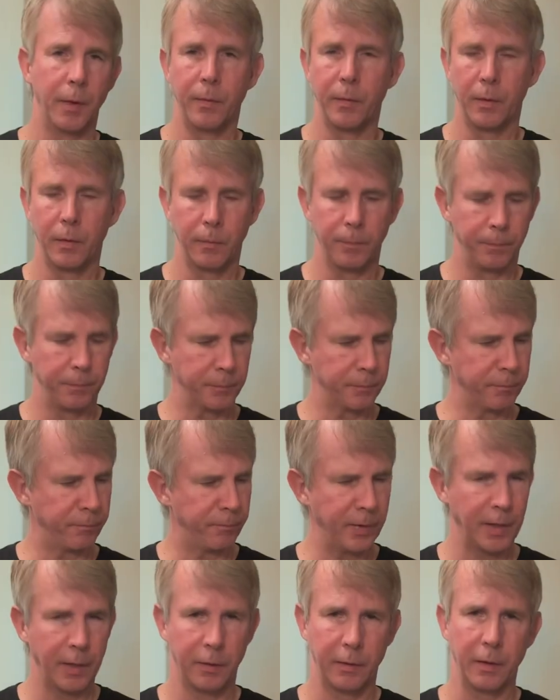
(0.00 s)
though,
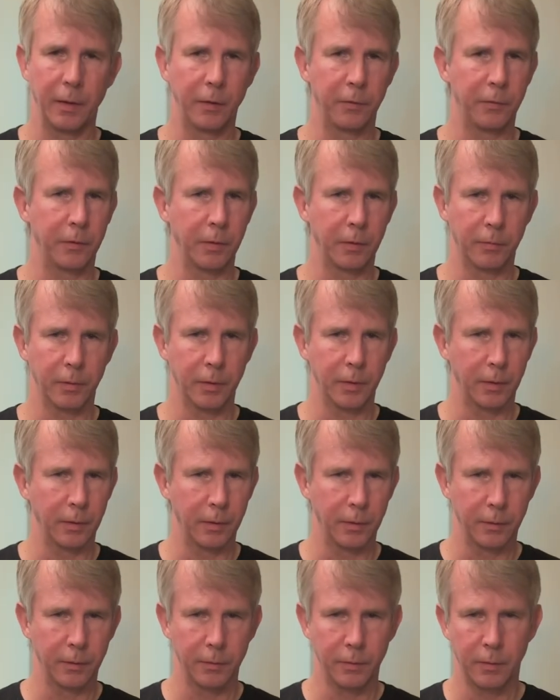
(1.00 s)
fantastic freaking
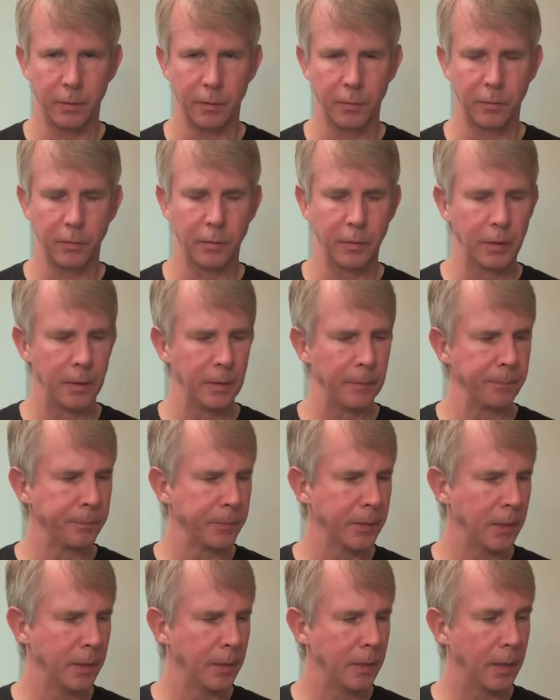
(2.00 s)
guitars.
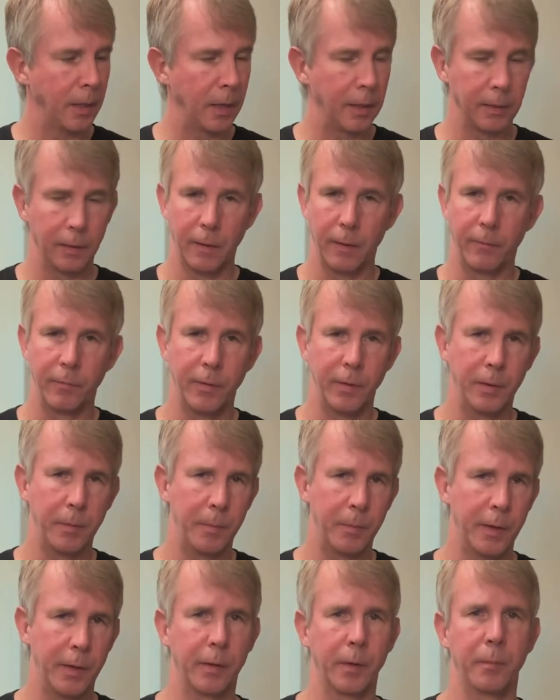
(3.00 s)
I love the
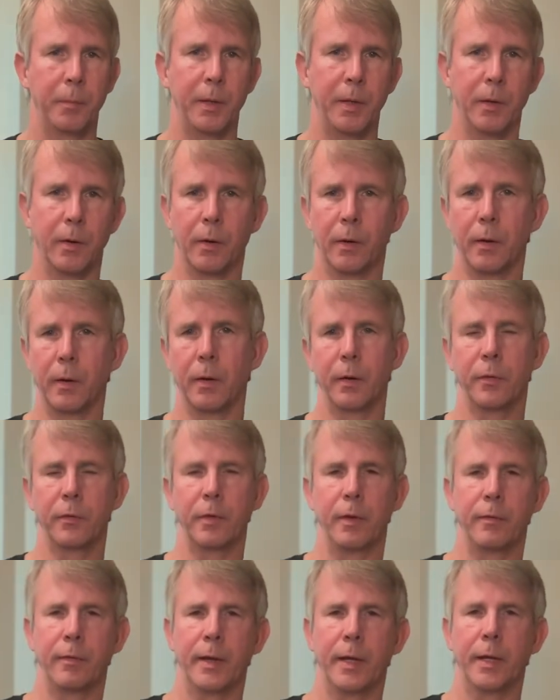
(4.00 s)
American PRS.
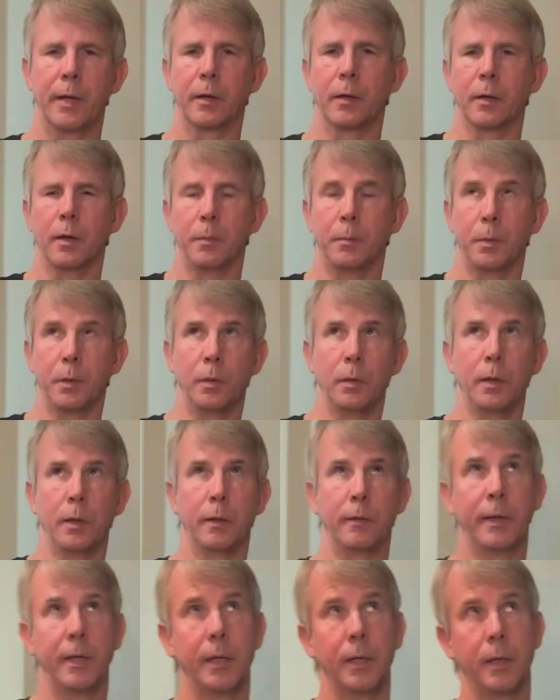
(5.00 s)
I've had a couple.
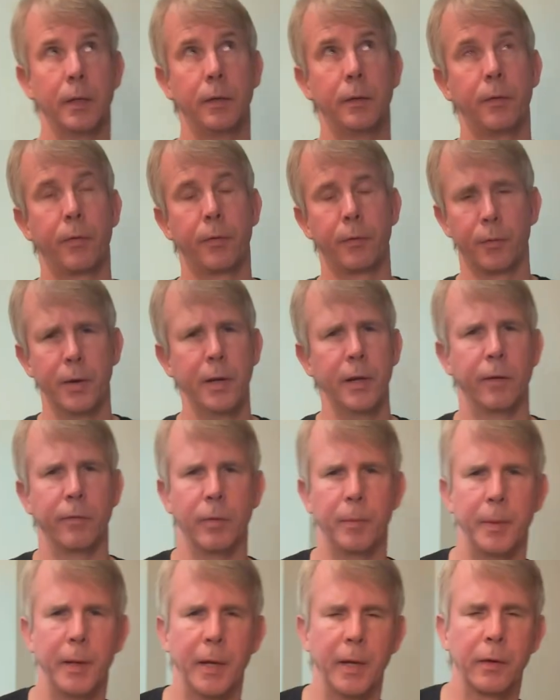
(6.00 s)
I've had 3 of
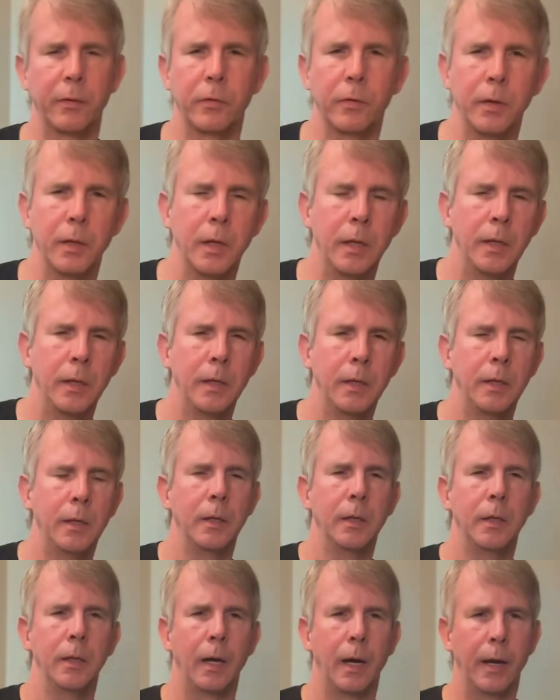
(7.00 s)
them actually.
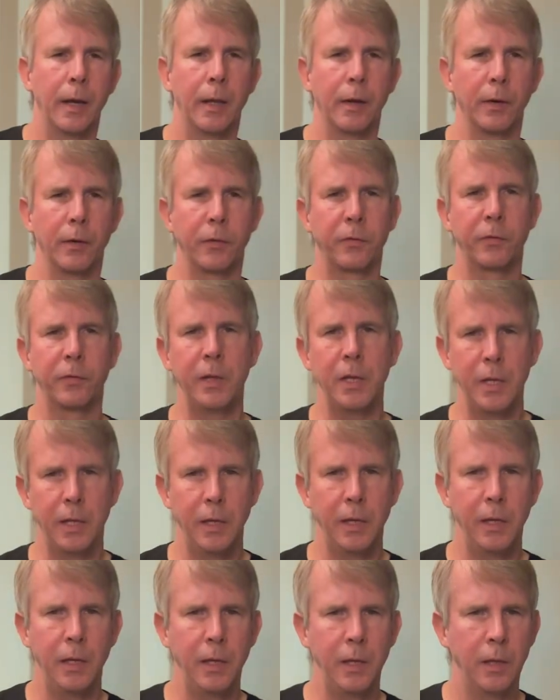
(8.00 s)
I had a
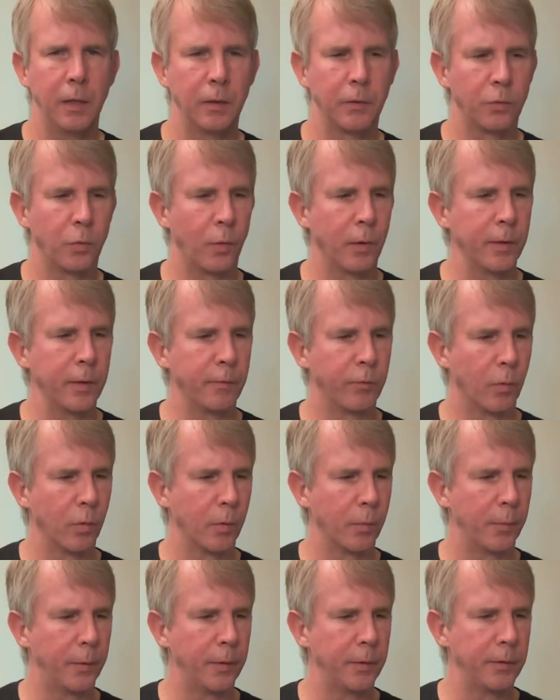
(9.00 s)
CE 24
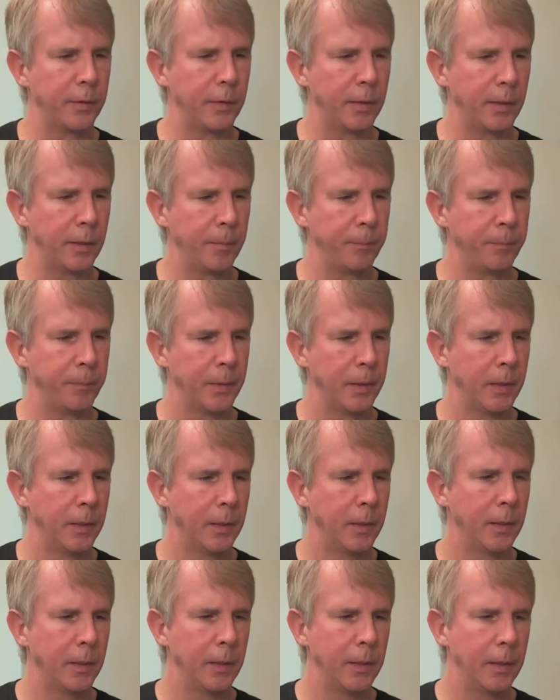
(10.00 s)
one time.
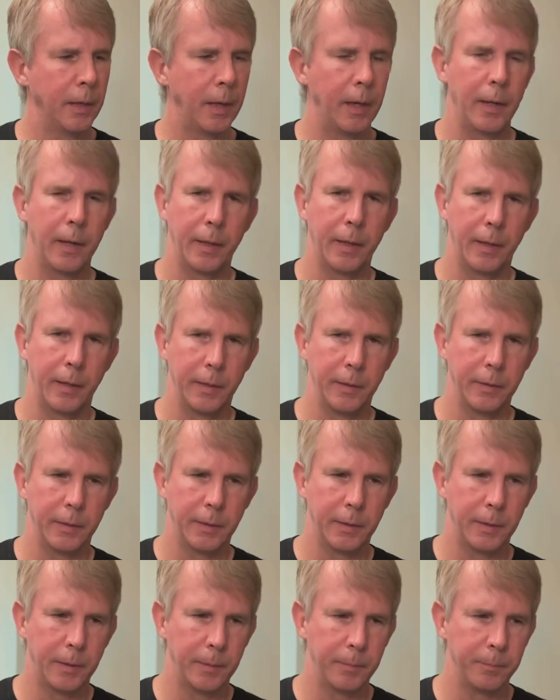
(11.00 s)
I had
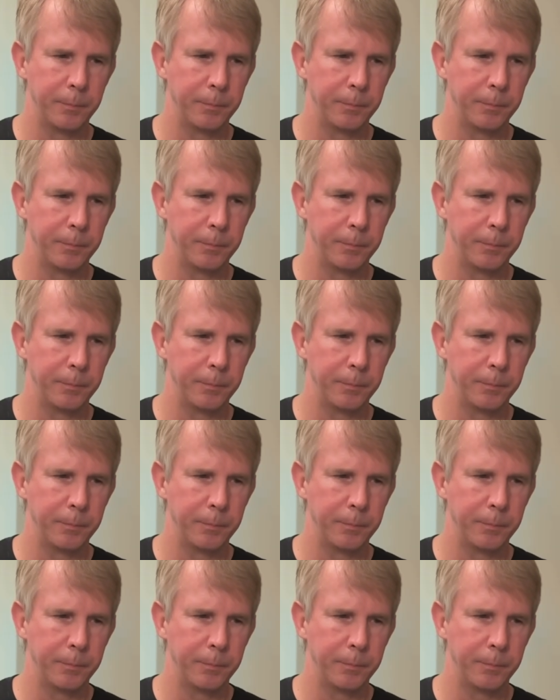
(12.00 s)
a